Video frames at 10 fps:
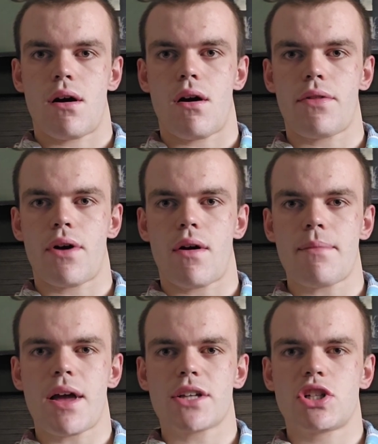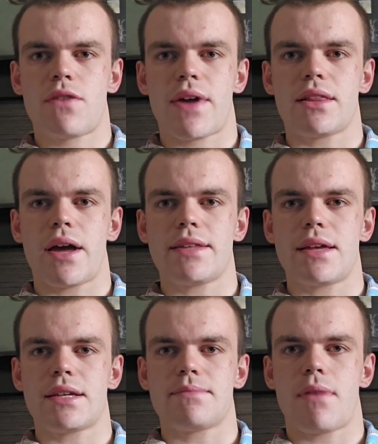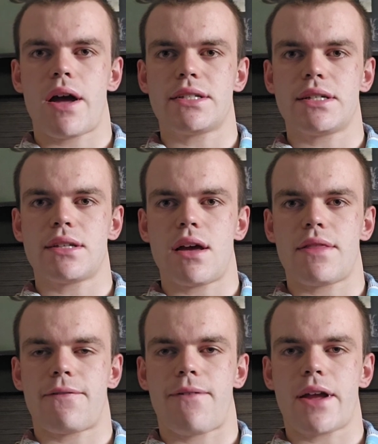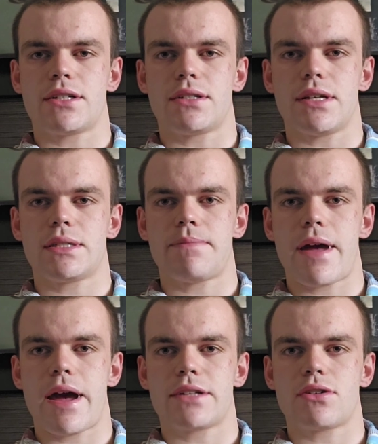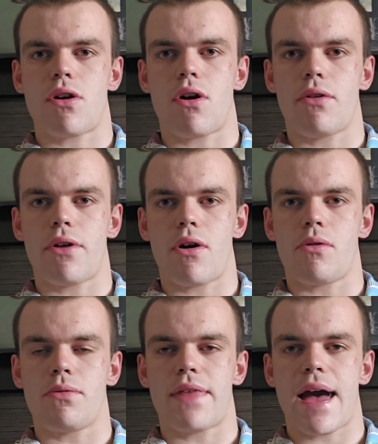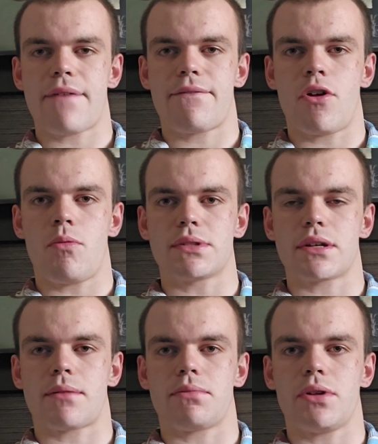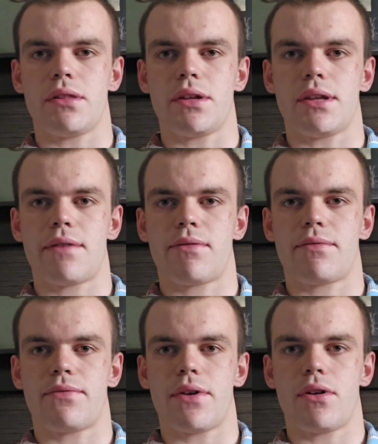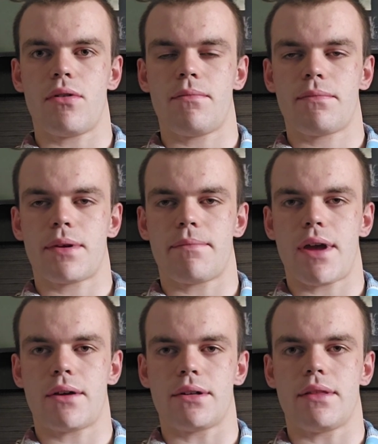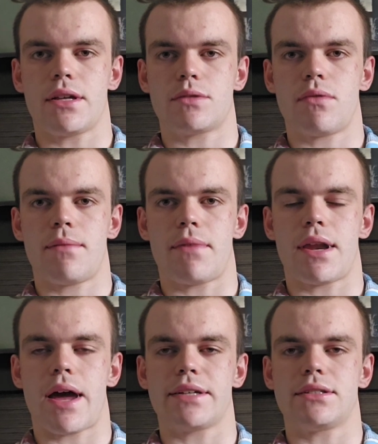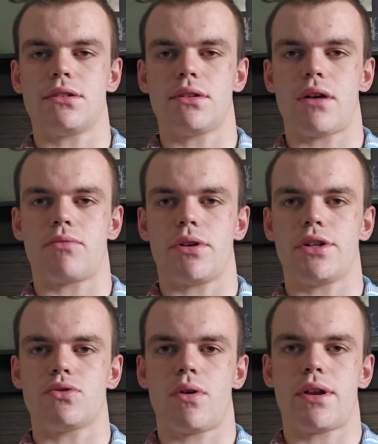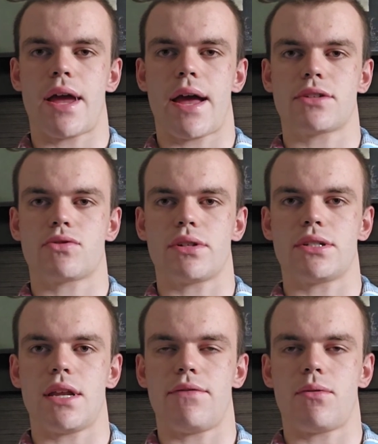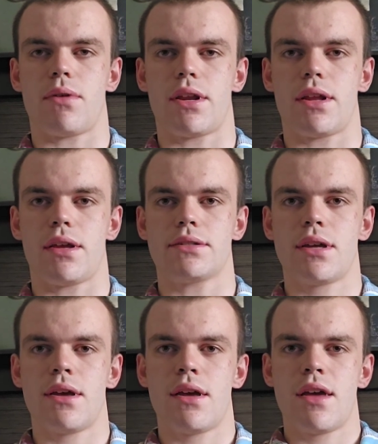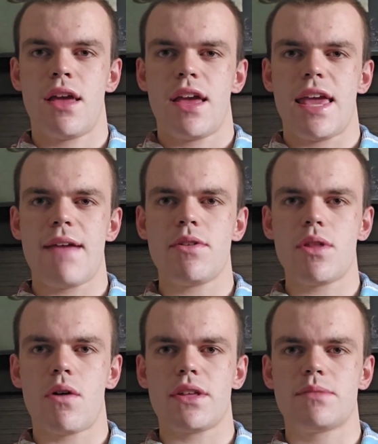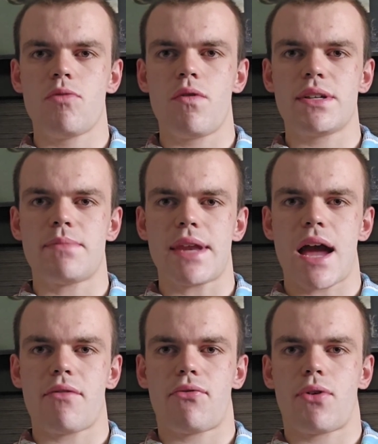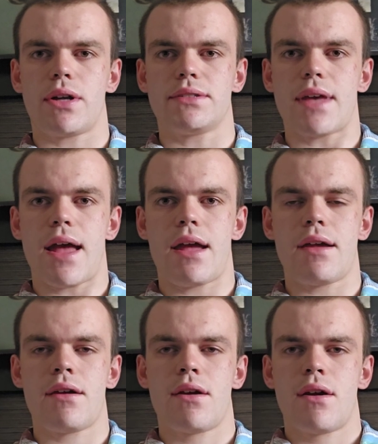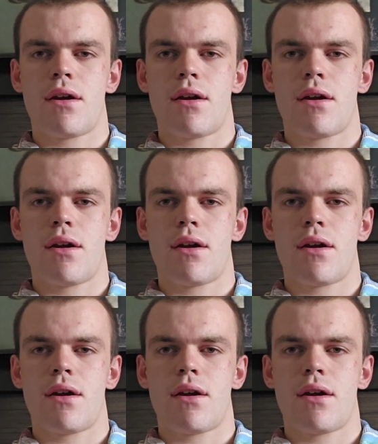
Although, I'm not sure if I liked it as much as The French Dispatch. Although, that film was a completely different film compared to this one. But I still really enjoyed Asteroid City for what it is. Even though this movie's been out for a day,